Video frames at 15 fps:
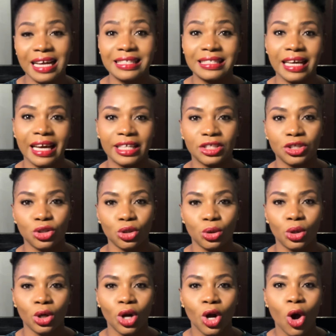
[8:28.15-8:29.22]
and
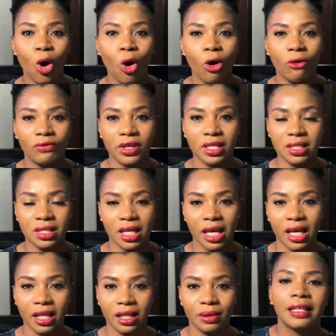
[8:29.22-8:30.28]
texture of their skin.